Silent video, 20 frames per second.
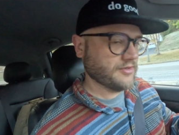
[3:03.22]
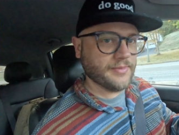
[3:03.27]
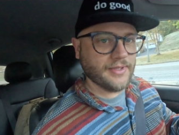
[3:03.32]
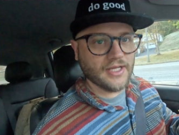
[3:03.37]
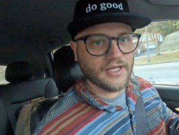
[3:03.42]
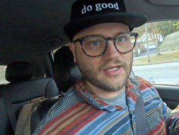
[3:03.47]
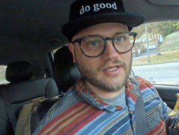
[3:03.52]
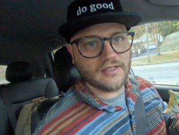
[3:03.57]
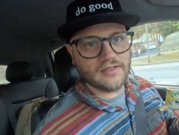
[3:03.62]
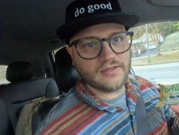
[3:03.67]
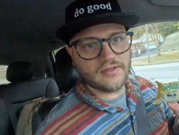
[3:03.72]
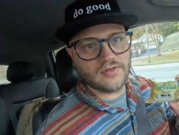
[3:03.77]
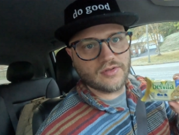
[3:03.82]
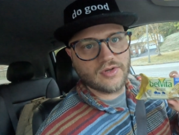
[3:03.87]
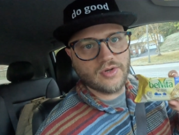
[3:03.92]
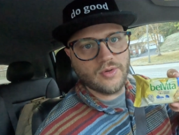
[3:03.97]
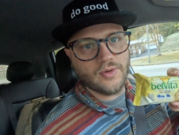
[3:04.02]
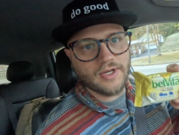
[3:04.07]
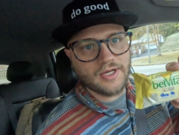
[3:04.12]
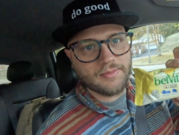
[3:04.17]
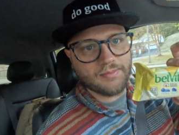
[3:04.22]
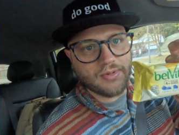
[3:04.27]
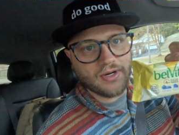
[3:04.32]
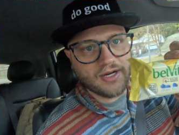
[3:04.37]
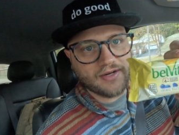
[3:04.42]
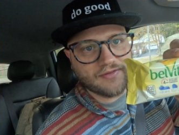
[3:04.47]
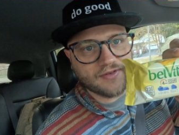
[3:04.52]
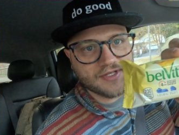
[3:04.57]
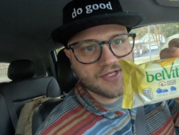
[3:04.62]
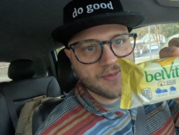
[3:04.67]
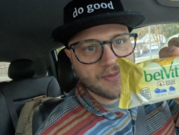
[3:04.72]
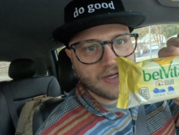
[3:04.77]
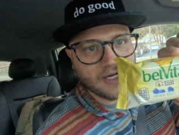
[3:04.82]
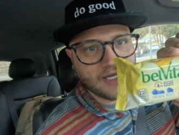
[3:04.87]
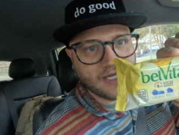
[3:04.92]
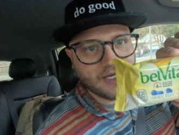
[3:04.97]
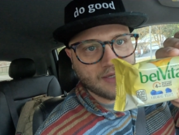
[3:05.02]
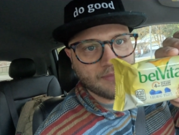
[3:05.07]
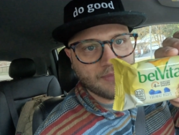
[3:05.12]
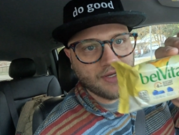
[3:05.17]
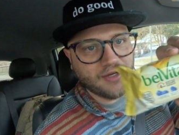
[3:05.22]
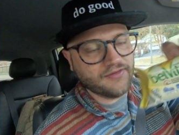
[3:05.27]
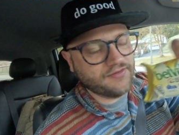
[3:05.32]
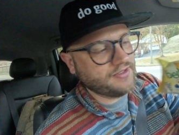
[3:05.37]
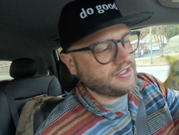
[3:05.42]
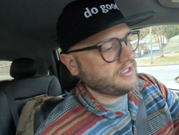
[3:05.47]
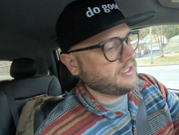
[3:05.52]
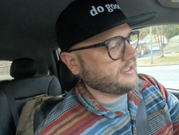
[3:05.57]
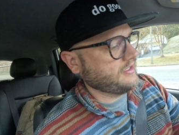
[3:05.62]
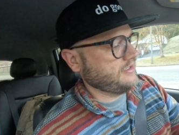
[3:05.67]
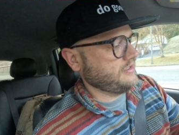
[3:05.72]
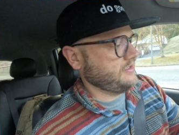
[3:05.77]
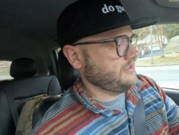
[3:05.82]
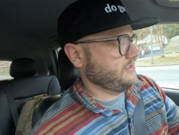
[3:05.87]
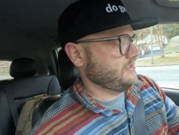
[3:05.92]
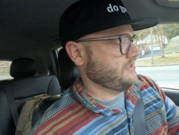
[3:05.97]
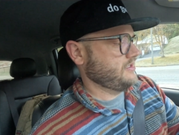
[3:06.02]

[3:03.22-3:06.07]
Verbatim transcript: gonna be a little quick breakfast, but I got a Belvita,